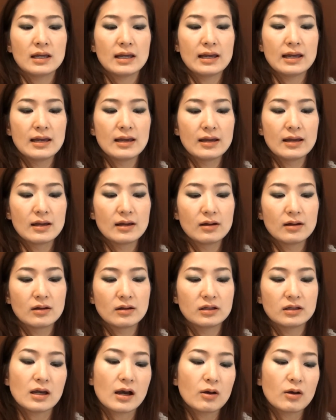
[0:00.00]

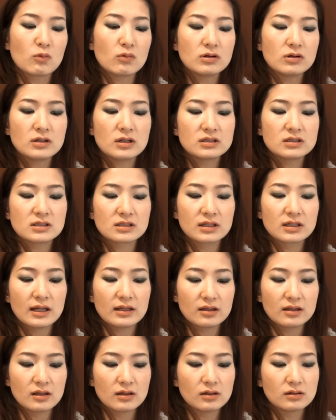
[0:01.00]
And yeah, I wanted to
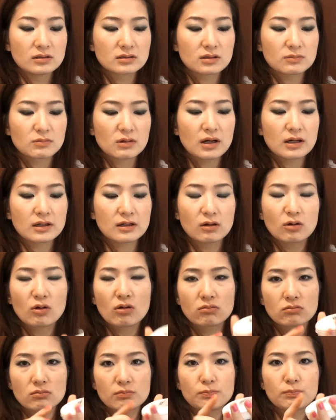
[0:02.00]
get some kind of
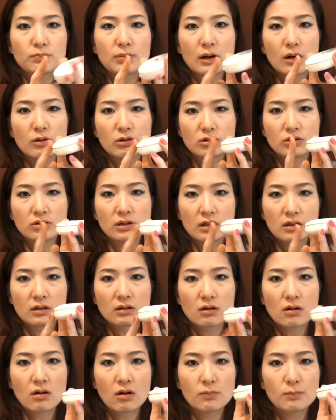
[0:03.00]
powder in
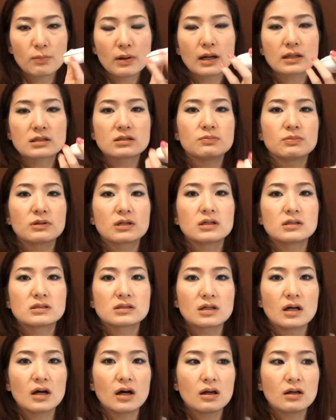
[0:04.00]
the compact
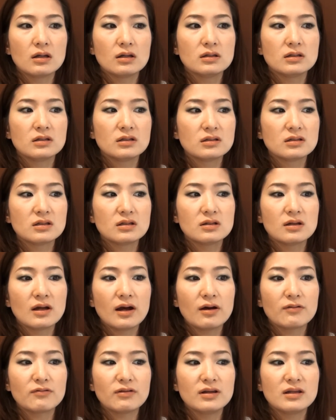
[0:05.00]
because I didn't
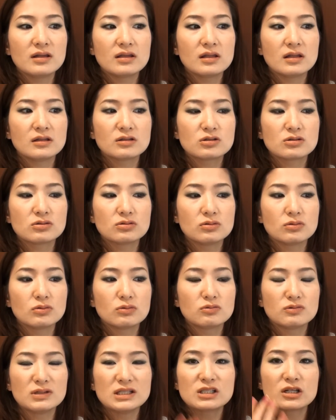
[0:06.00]
have anything
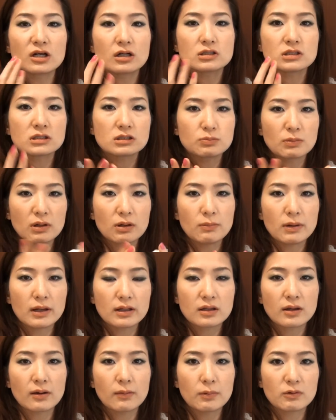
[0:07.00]
to retouch my
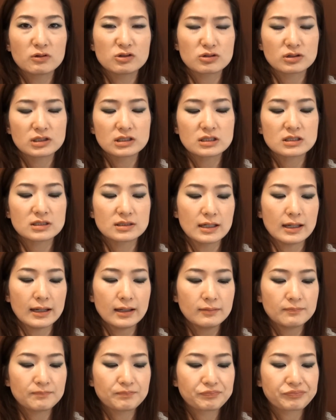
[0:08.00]
makeup during the
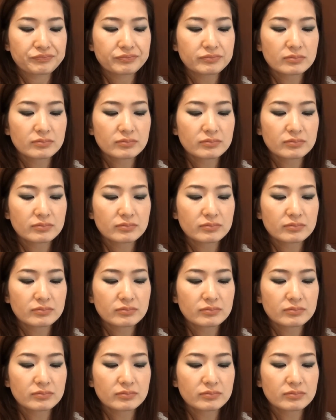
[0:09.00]
day,